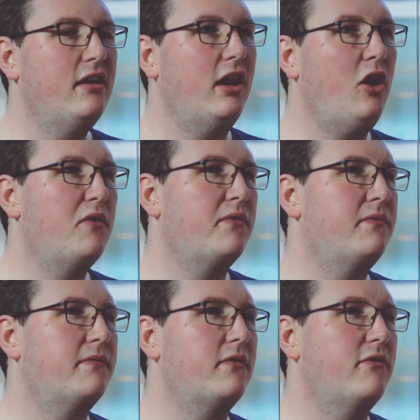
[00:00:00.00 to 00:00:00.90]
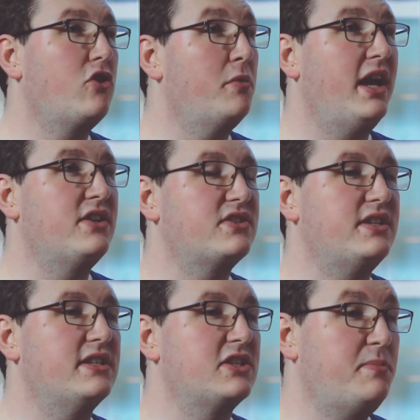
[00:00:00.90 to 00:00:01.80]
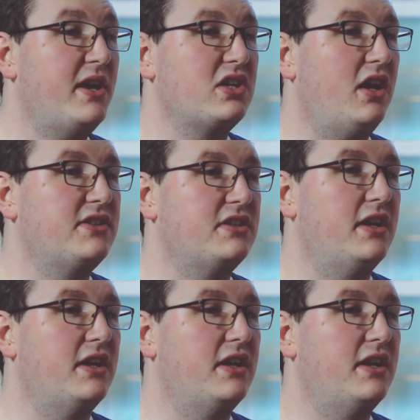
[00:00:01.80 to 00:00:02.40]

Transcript: A lot of recruitment agencies are specialised in